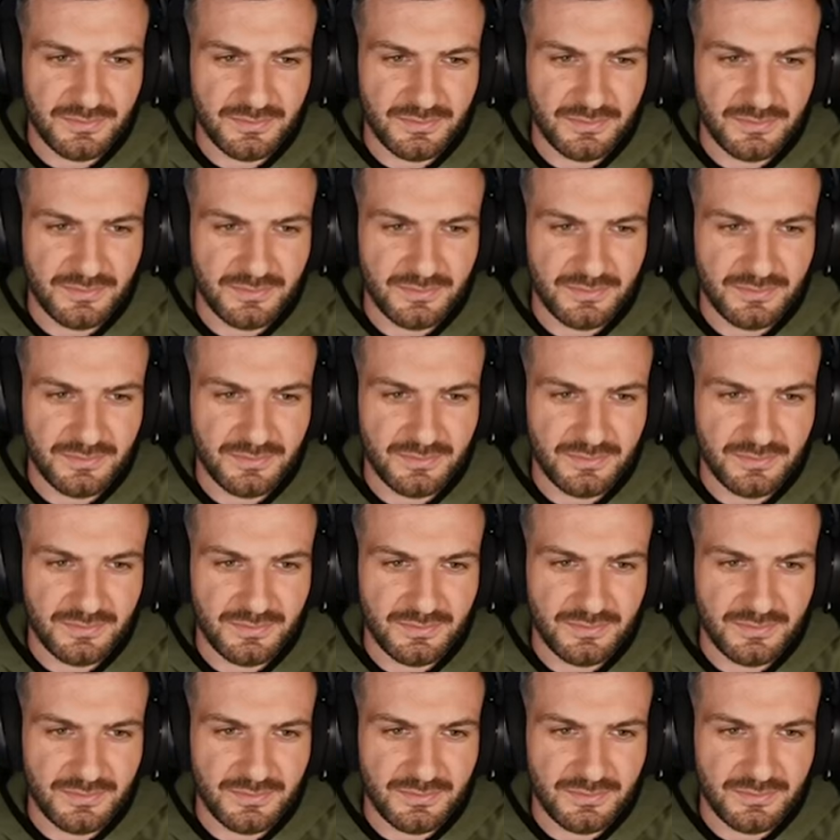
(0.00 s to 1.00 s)

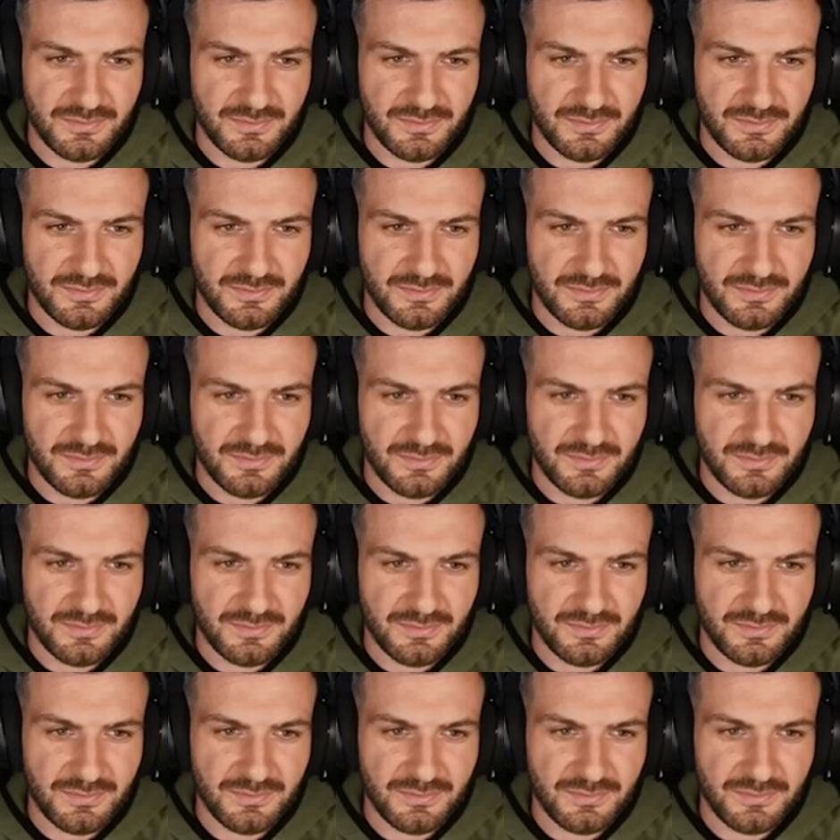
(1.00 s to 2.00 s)

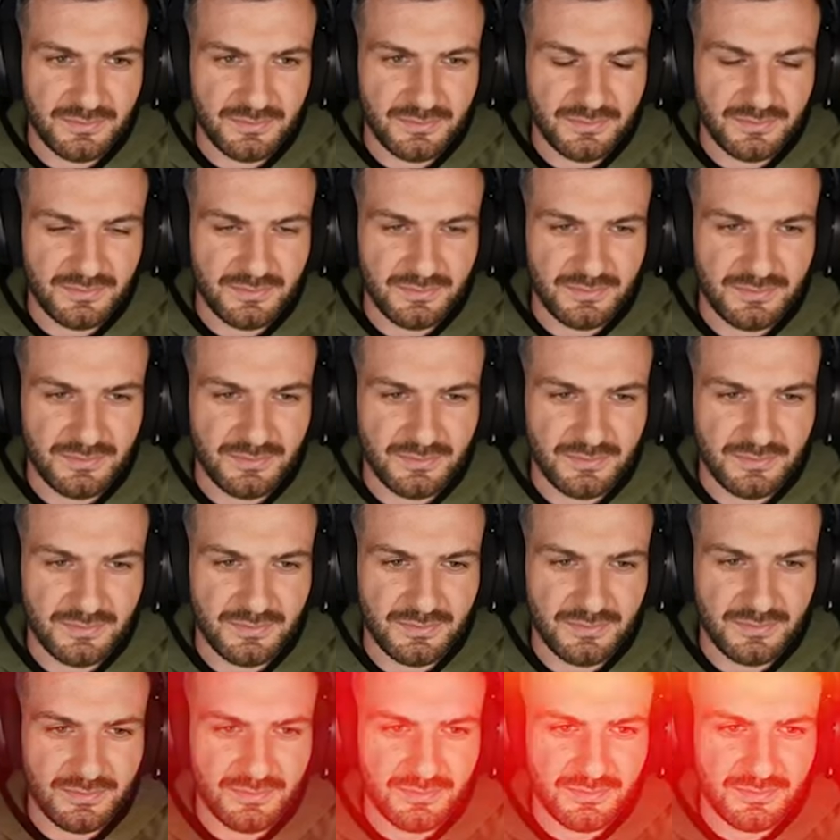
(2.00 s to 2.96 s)
(not speaking)